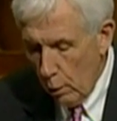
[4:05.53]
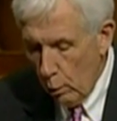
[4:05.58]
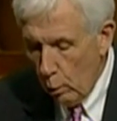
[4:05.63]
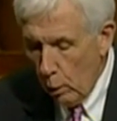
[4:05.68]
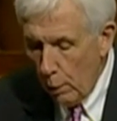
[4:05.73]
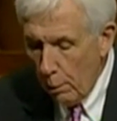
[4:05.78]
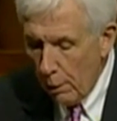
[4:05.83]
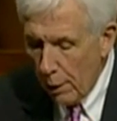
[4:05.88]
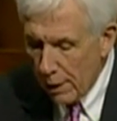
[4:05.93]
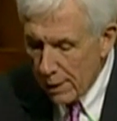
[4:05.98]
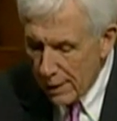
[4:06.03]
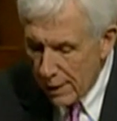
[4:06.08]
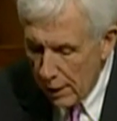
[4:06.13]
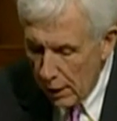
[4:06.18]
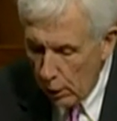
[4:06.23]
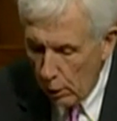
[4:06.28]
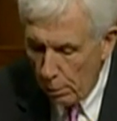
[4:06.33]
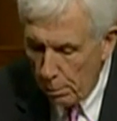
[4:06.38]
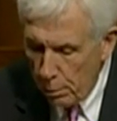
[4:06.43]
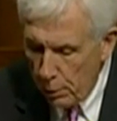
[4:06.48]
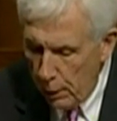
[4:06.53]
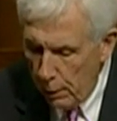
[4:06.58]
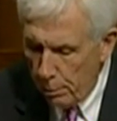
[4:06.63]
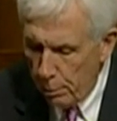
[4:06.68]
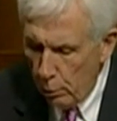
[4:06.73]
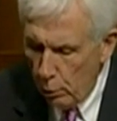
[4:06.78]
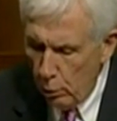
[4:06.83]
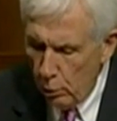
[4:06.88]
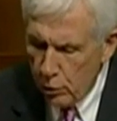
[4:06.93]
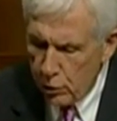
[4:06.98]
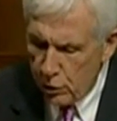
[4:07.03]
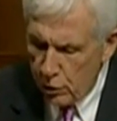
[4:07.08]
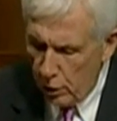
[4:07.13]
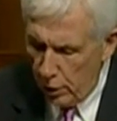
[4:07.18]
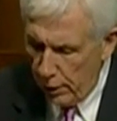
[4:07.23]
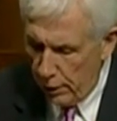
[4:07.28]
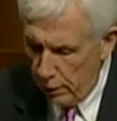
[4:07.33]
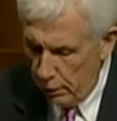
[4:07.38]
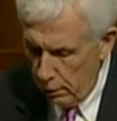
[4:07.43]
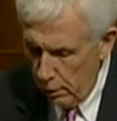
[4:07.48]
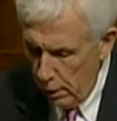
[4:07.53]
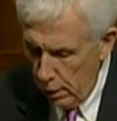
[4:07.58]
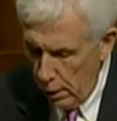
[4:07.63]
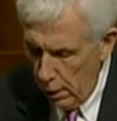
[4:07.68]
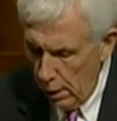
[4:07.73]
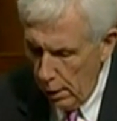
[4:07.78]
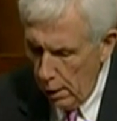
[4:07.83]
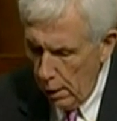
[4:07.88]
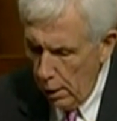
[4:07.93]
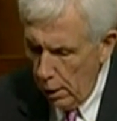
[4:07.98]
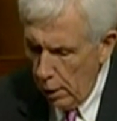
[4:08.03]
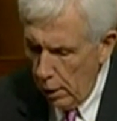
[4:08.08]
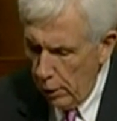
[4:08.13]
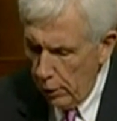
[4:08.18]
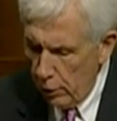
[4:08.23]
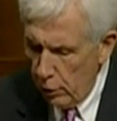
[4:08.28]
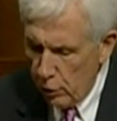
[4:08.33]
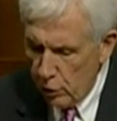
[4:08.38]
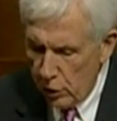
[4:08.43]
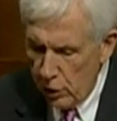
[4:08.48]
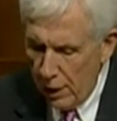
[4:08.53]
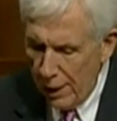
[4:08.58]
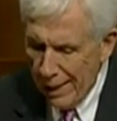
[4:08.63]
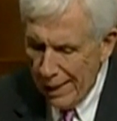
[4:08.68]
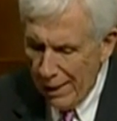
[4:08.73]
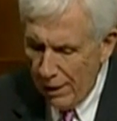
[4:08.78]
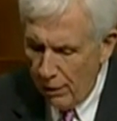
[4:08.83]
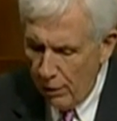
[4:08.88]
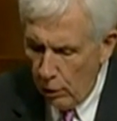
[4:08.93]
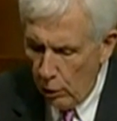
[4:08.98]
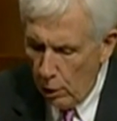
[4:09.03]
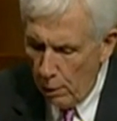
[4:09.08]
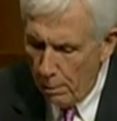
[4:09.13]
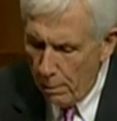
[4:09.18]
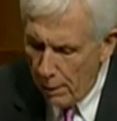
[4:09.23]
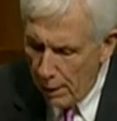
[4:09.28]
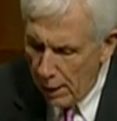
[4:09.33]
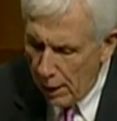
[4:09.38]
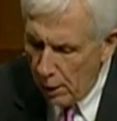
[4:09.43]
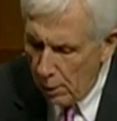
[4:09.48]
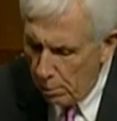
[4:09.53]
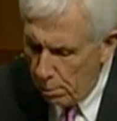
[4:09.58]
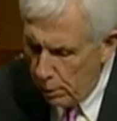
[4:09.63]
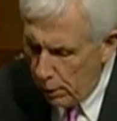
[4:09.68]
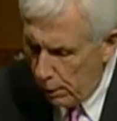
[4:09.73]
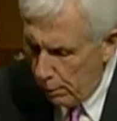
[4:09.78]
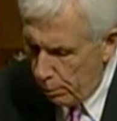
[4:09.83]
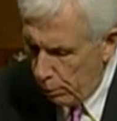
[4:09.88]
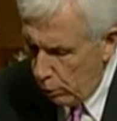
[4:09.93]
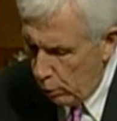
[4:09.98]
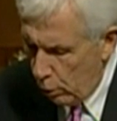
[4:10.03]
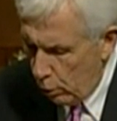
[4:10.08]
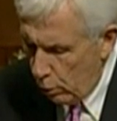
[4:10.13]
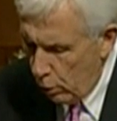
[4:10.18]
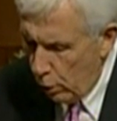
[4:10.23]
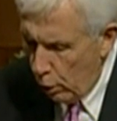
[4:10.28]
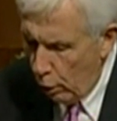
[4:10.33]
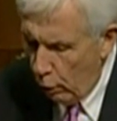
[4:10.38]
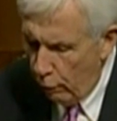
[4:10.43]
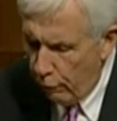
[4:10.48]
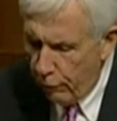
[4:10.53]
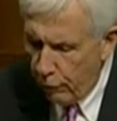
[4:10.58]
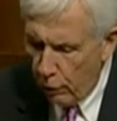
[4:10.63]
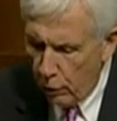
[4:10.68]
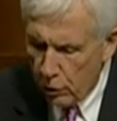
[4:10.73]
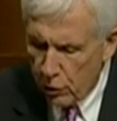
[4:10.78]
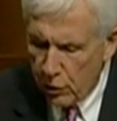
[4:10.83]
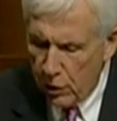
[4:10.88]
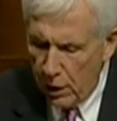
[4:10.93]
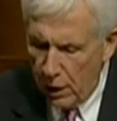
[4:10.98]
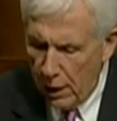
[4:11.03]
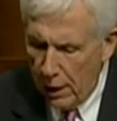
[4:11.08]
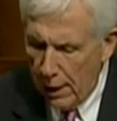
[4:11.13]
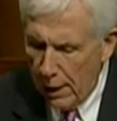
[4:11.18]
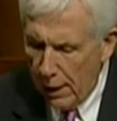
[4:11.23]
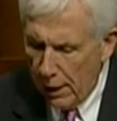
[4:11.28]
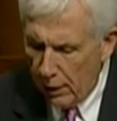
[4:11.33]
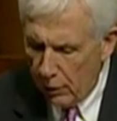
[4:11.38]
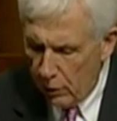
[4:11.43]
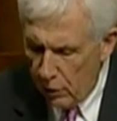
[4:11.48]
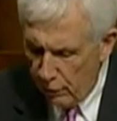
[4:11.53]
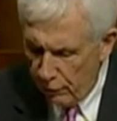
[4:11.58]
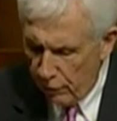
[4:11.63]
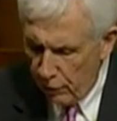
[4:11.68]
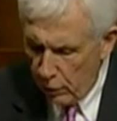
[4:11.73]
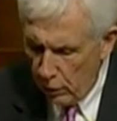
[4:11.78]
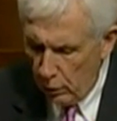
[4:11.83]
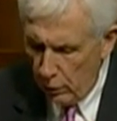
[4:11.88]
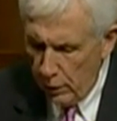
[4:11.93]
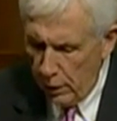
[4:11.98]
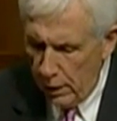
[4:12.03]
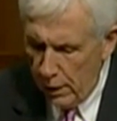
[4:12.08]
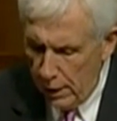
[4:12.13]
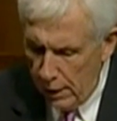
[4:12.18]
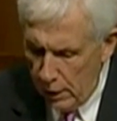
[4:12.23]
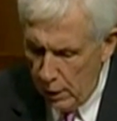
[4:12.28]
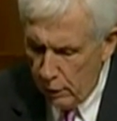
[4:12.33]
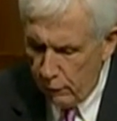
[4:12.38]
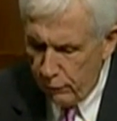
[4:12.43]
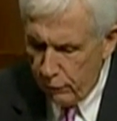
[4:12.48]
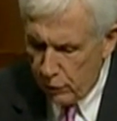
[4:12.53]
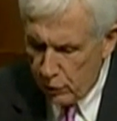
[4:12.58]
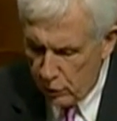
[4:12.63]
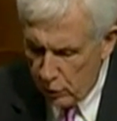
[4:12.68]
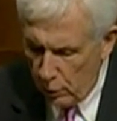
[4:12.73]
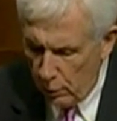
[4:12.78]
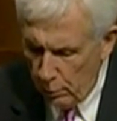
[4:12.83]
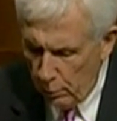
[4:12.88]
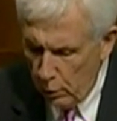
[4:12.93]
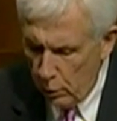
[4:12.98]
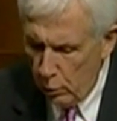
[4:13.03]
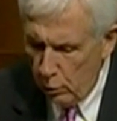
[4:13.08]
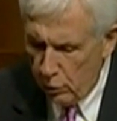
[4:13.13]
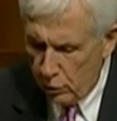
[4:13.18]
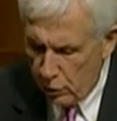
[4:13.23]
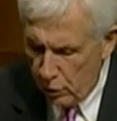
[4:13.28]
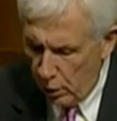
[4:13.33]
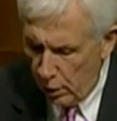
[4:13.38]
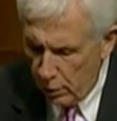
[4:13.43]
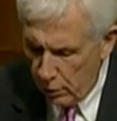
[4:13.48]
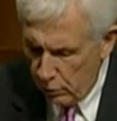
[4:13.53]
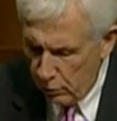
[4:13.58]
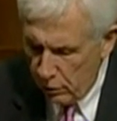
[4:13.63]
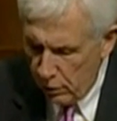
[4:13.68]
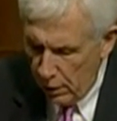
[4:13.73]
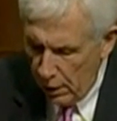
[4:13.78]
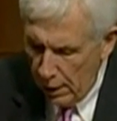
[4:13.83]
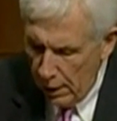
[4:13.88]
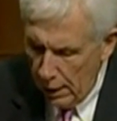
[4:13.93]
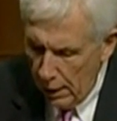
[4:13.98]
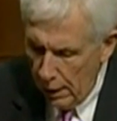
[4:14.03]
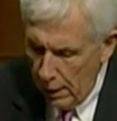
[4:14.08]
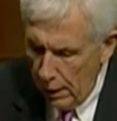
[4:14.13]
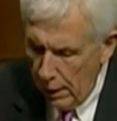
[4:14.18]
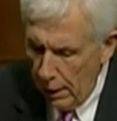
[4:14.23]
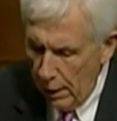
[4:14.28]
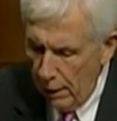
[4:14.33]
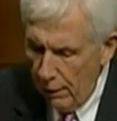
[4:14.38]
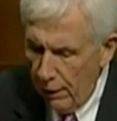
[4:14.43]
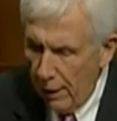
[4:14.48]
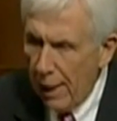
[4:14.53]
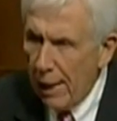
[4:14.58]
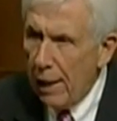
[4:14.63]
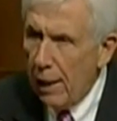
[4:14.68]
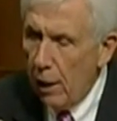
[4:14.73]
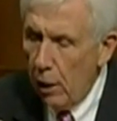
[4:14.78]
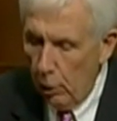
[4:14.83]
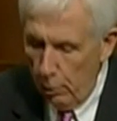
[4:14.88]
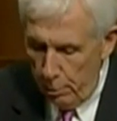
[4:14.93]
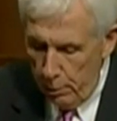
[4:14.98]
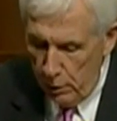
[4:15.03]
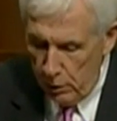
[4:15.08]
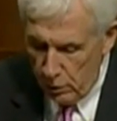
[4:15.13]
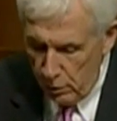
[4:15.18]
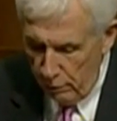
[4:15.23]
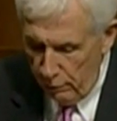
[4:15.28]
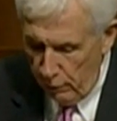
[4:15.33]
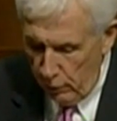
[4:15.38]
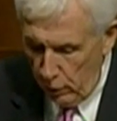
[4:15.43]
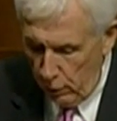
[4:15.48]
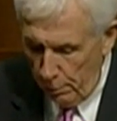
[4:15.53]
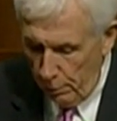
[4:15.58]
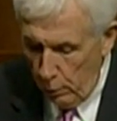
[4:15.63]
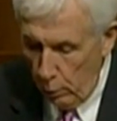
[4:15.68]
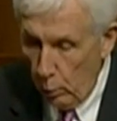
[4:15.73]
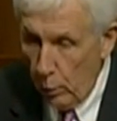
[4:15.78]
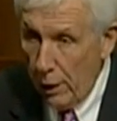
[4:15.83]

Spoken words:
We must help people who stutter understand that there are many people who know firsthand how difficult it is for someone who stutters, and that help is available.